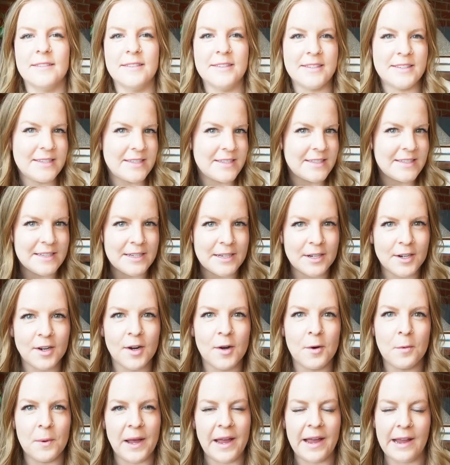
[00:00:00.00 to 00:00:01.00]
steer
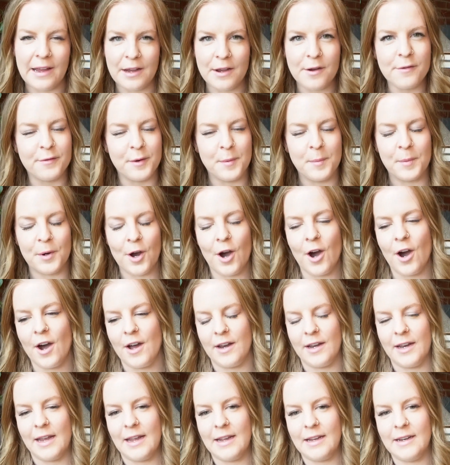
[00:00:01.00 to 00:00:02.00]
away from
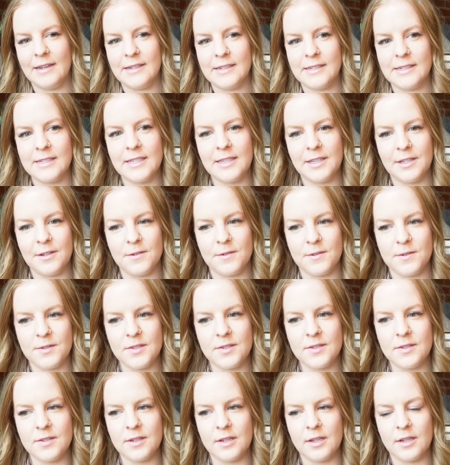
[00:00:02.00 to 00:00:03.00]
God, and
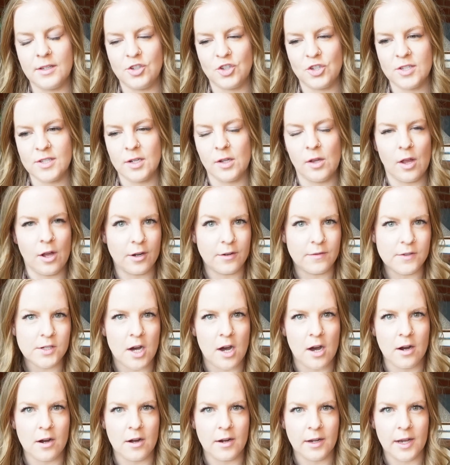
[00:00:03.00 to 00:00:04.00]
there's just a lot of
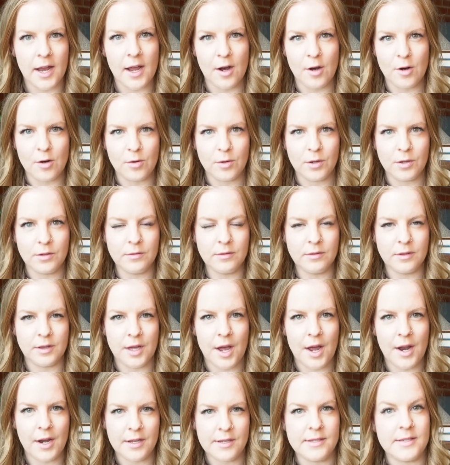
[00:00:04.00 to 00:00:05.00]
talk on how
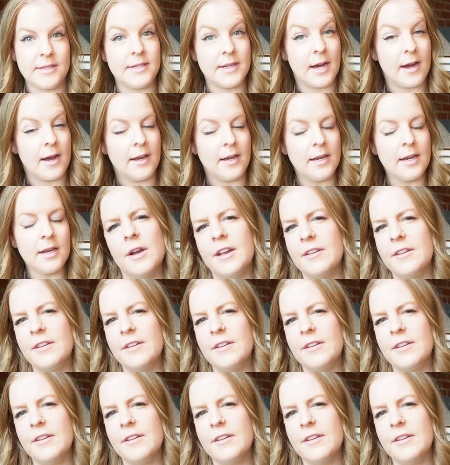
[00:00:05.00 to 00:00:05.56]
that is done.